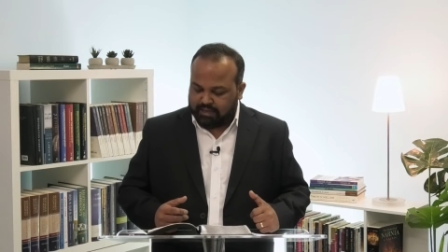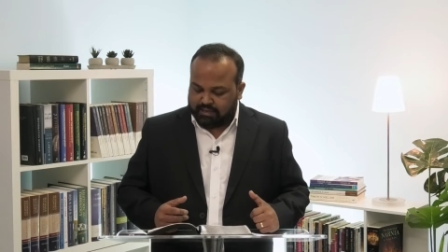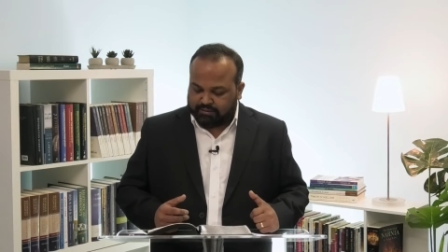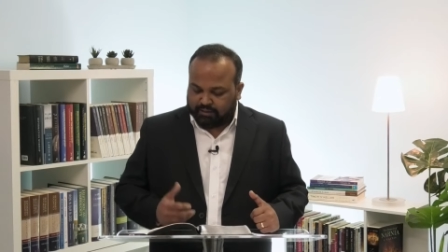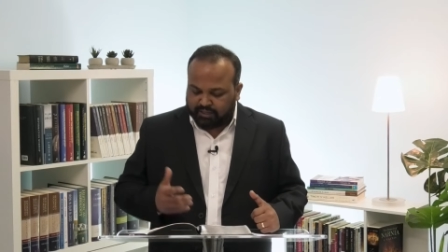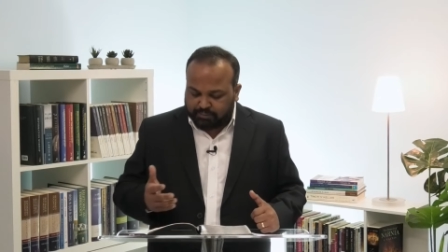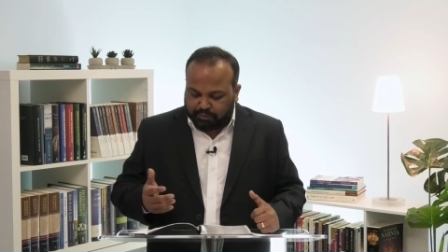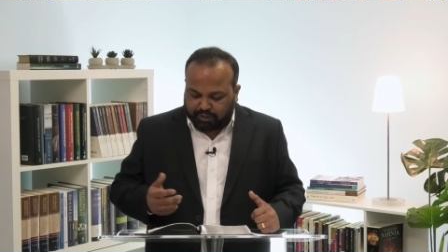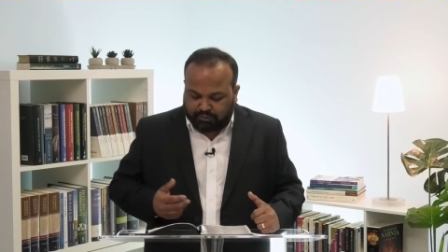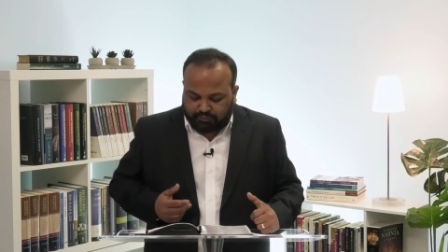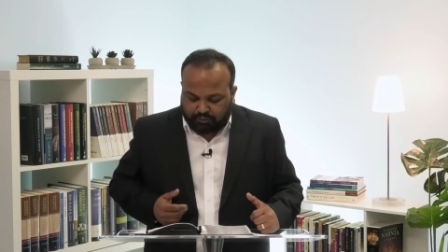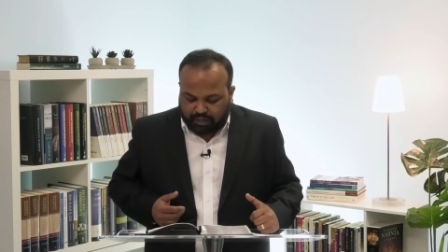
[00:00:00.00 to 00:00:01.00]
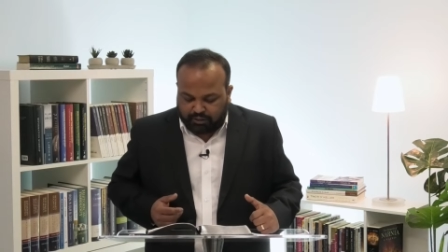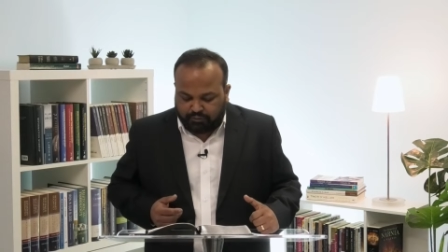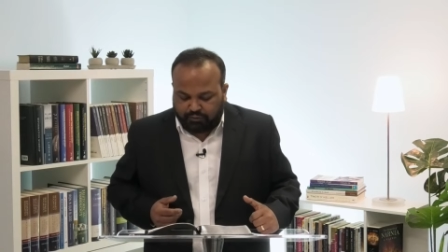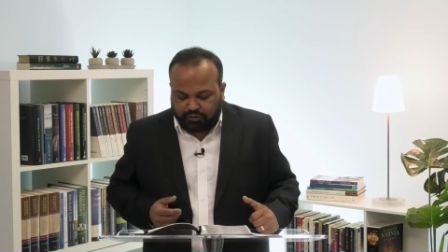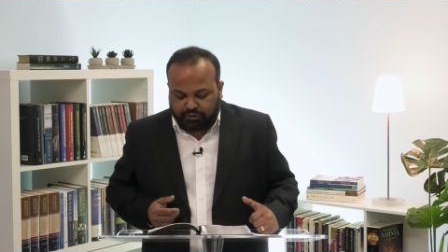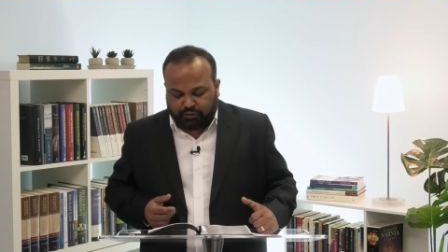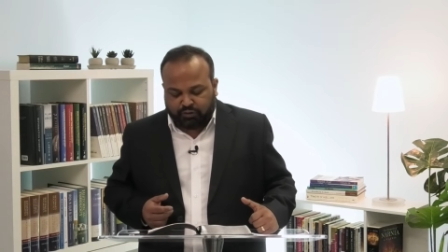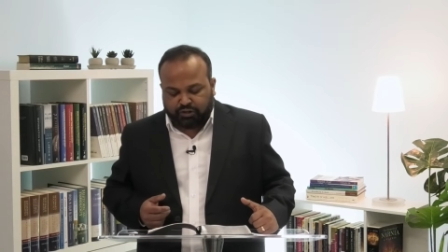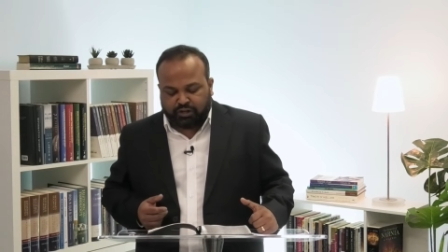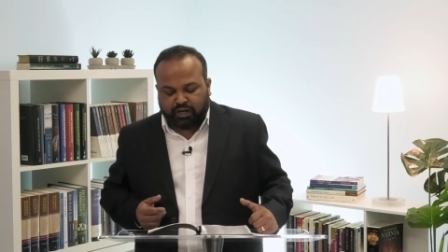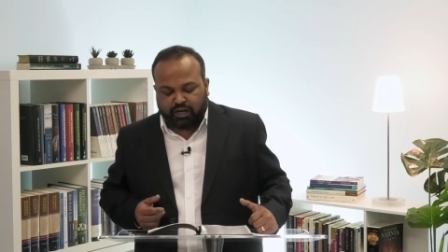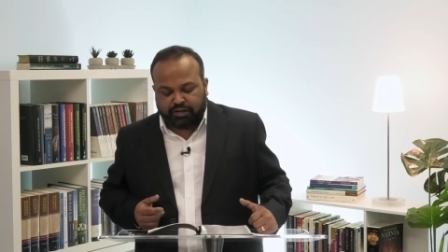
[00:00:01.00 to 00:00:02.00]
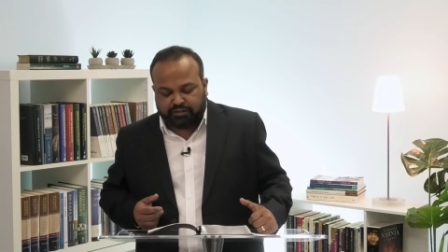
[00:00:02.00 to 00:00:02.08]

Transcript: So let's pick up at verse 29.